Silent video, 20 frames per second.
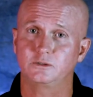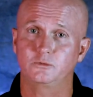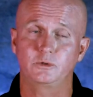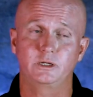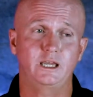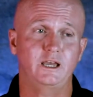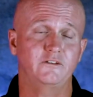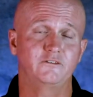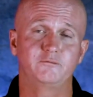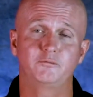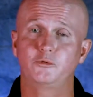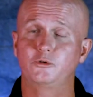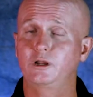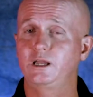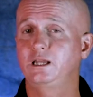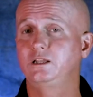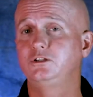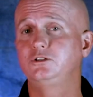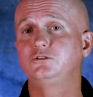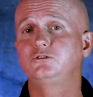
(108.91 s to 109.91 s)
we have
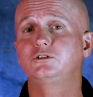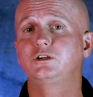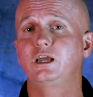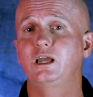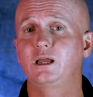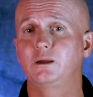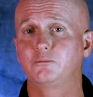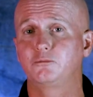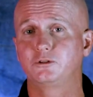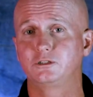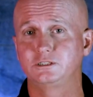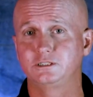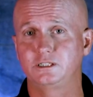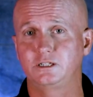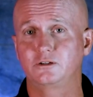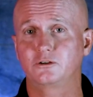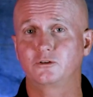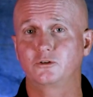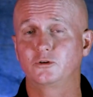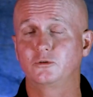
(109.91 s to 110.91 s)
brand new cameras
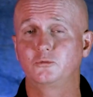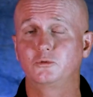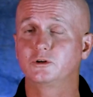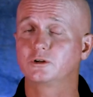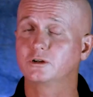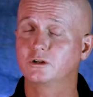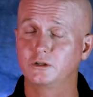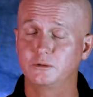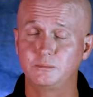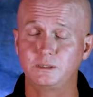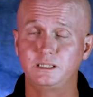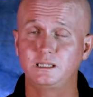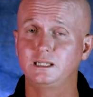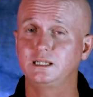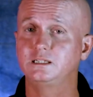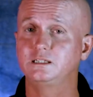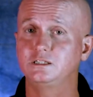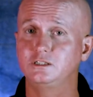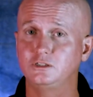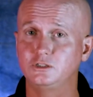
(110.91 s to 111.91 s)
that we're going to
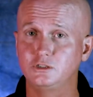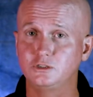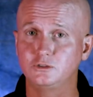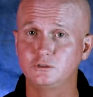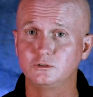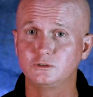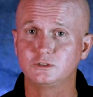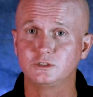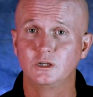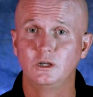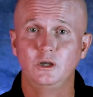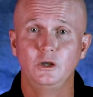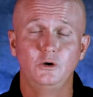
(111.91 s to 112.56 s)
begin to use